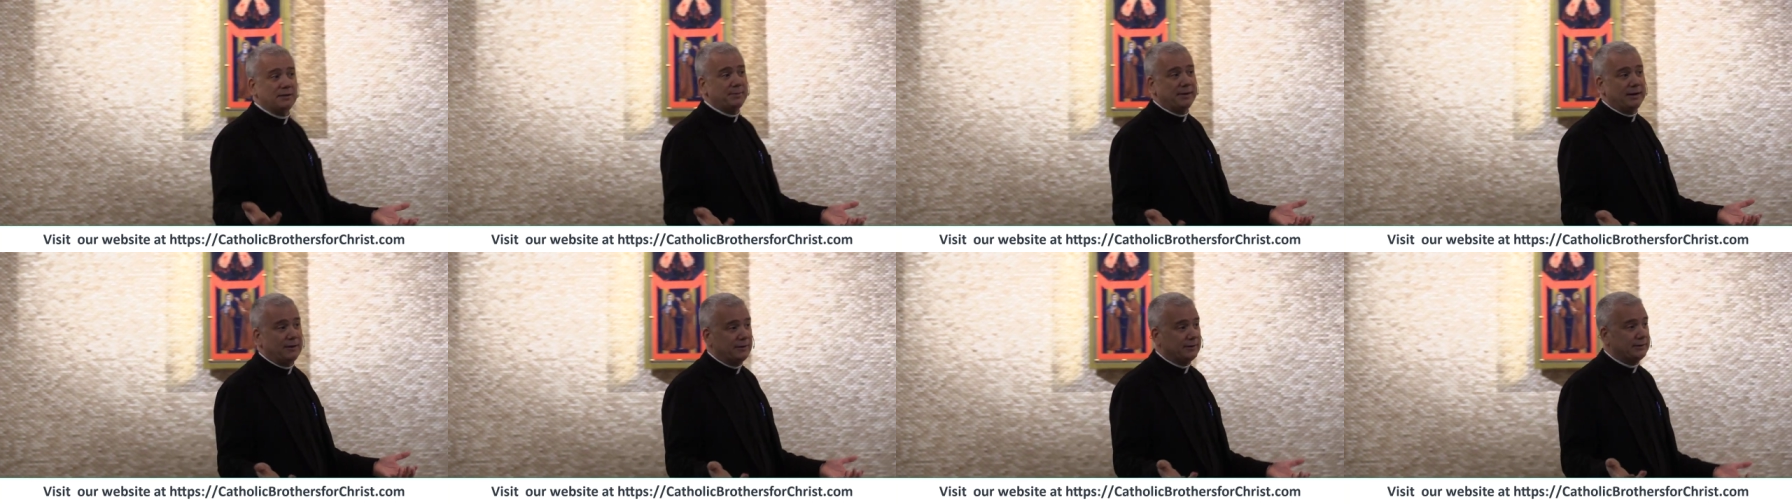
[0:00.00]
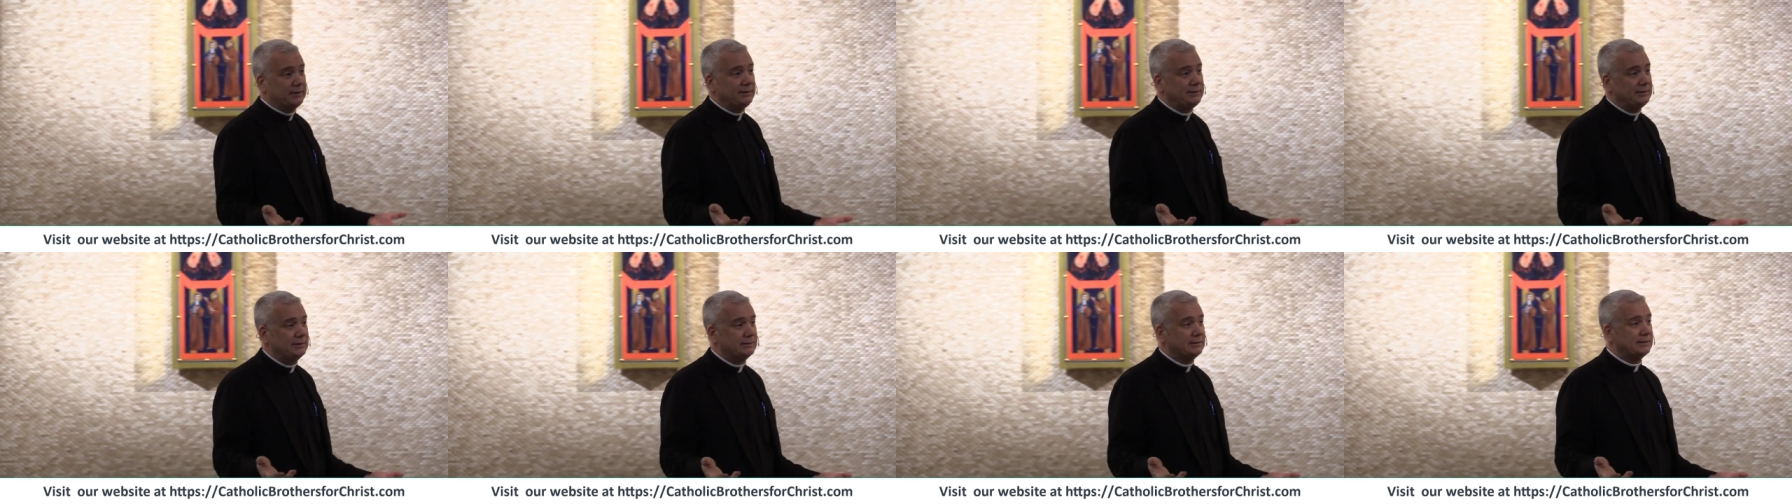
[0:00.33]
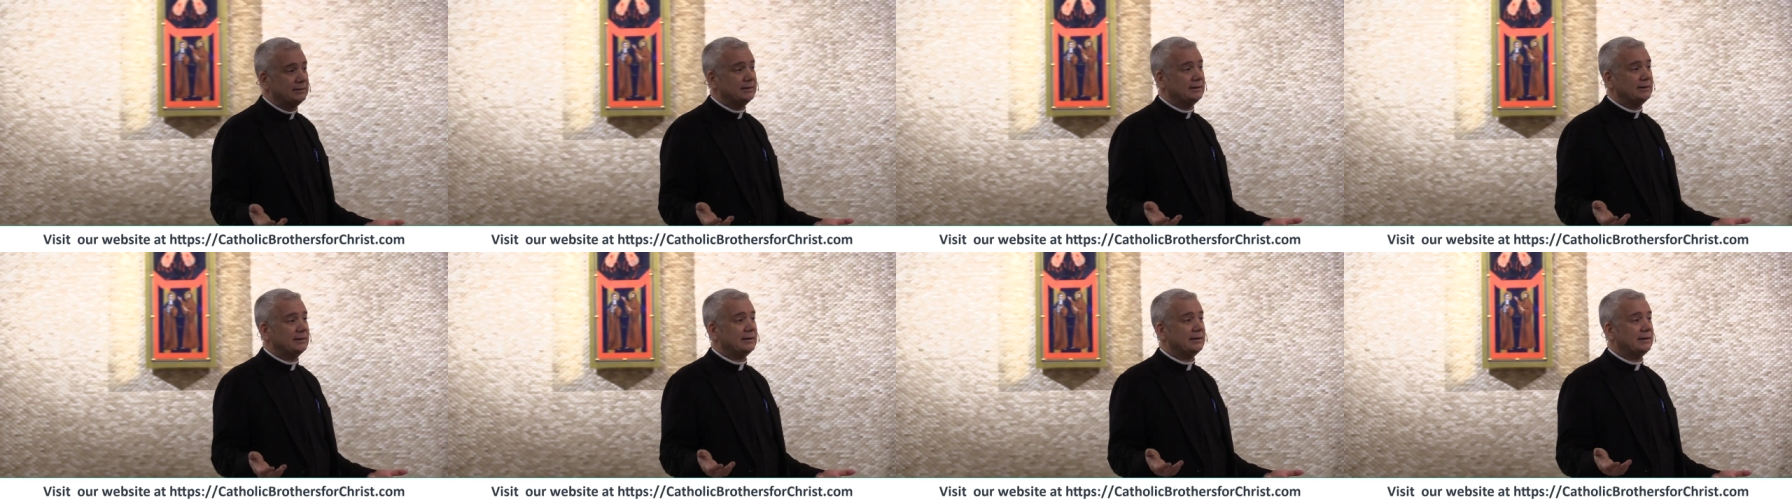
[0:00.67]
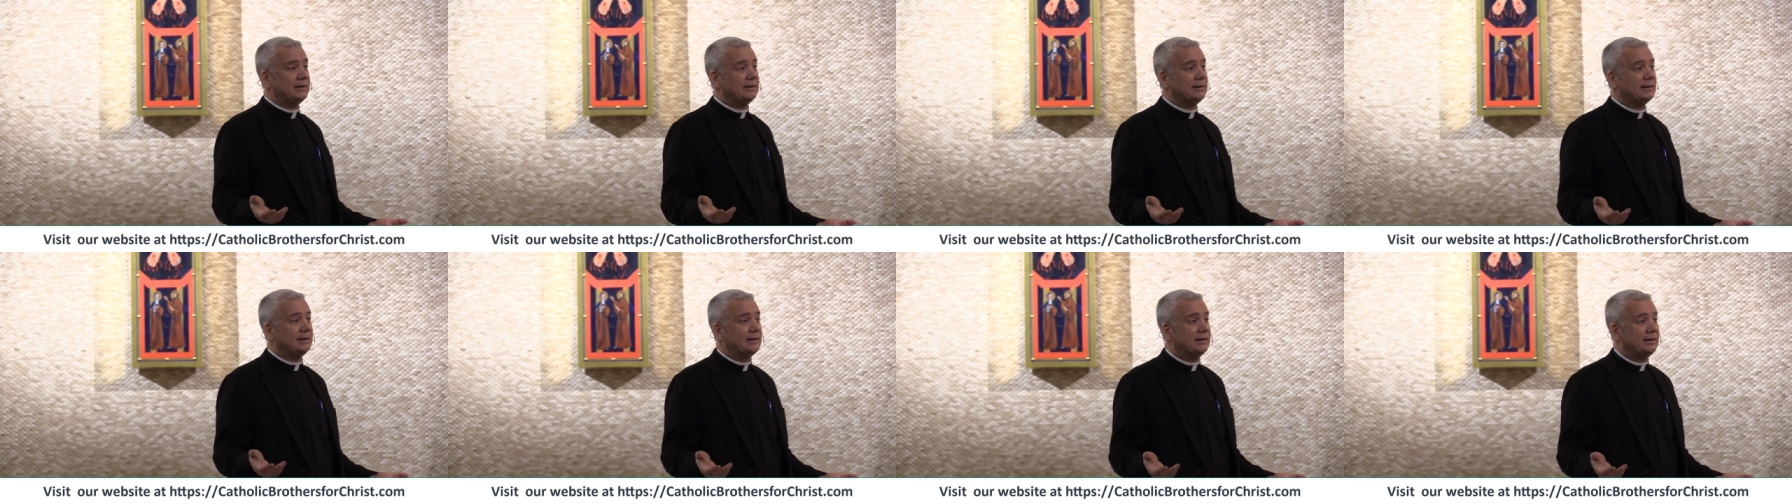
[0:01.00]
American?
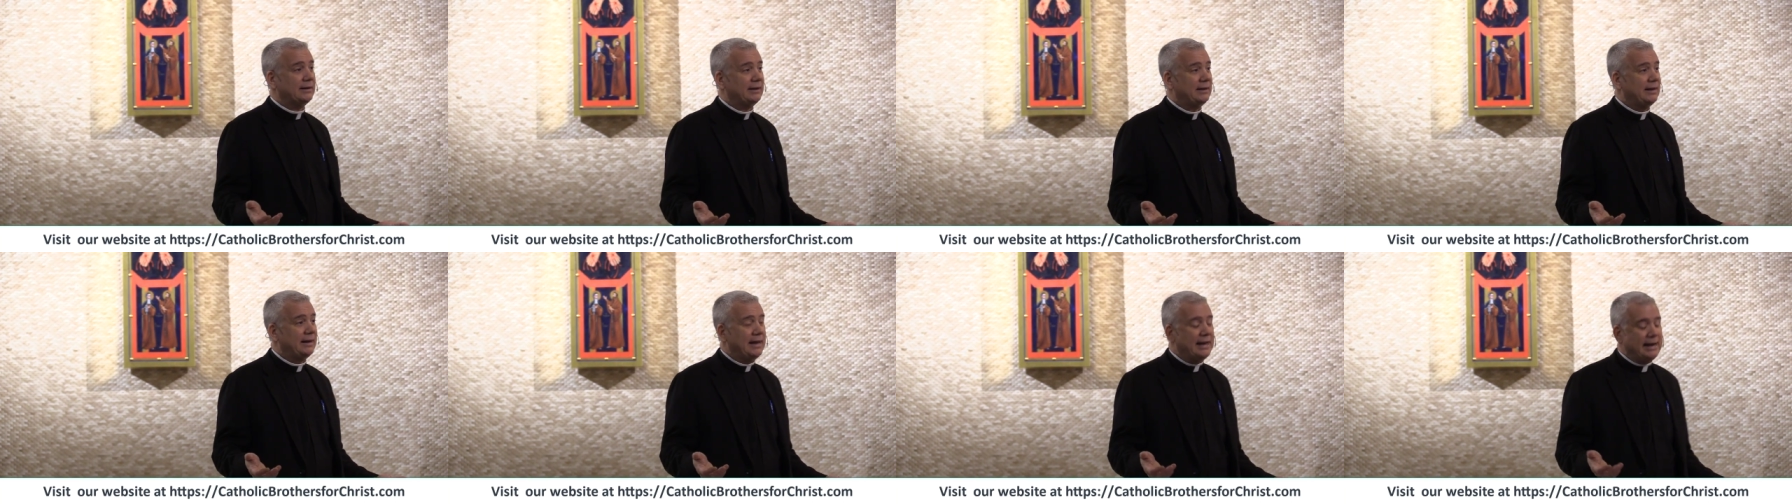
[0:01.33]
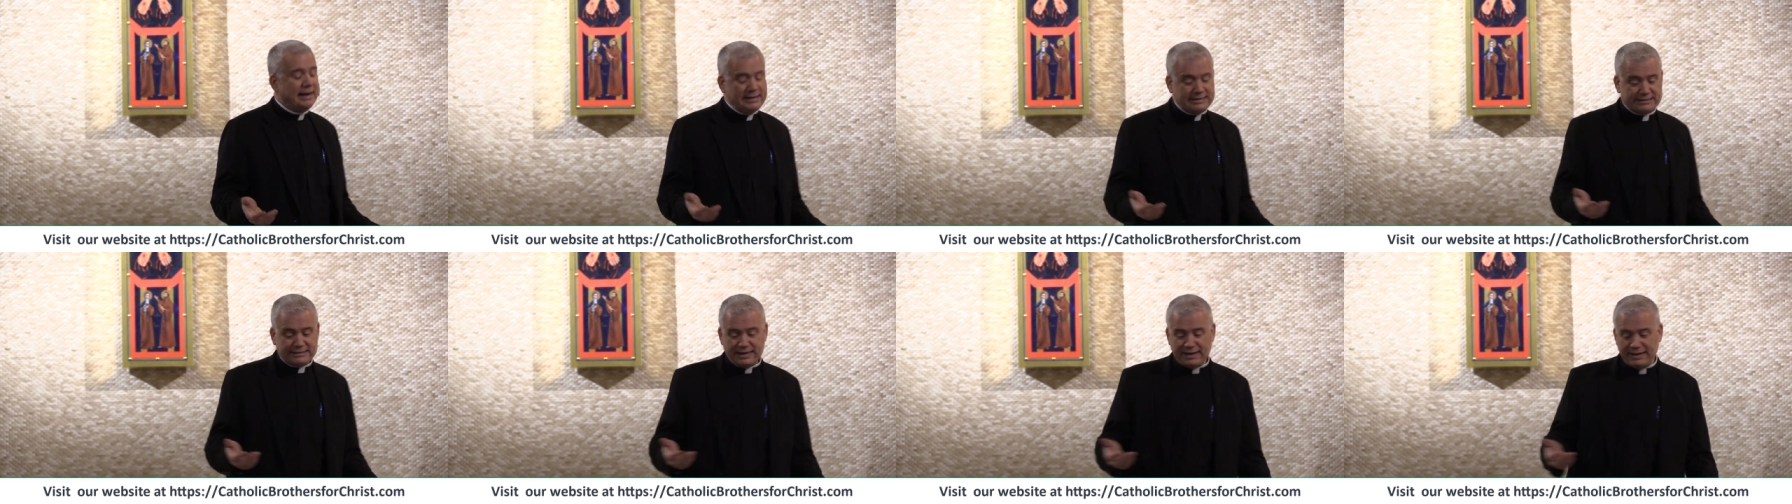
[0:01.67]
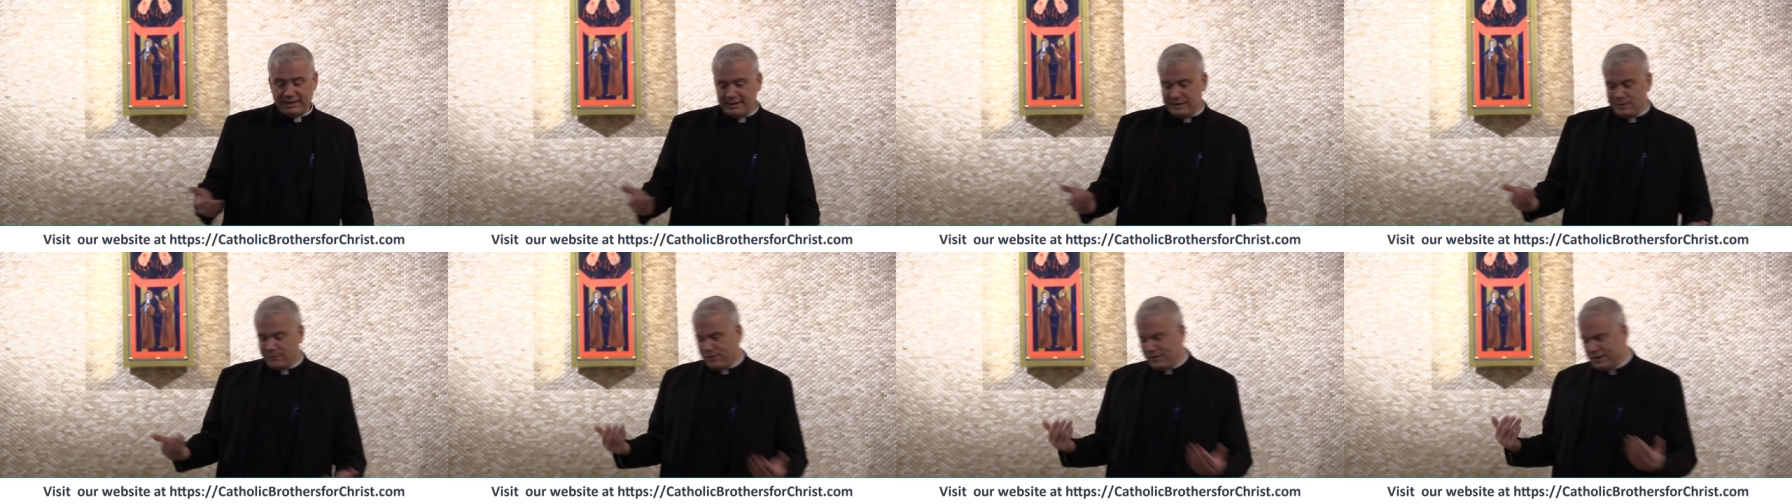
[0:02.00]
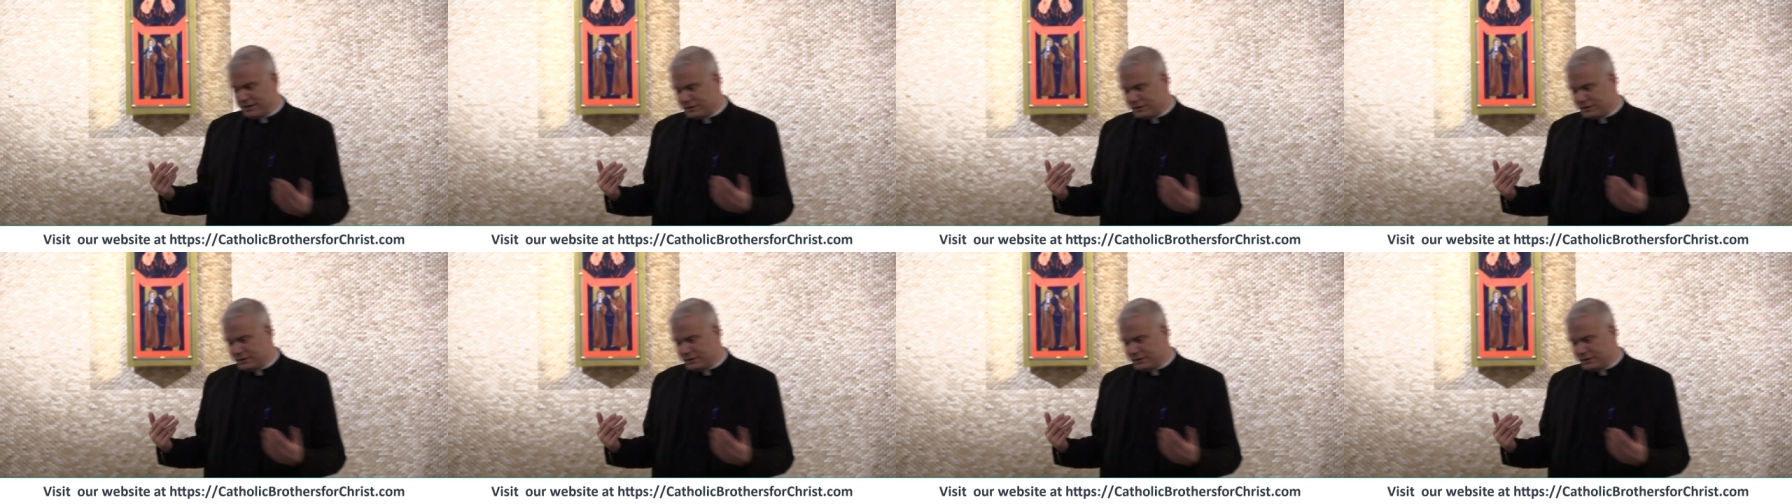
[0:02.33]
He said, If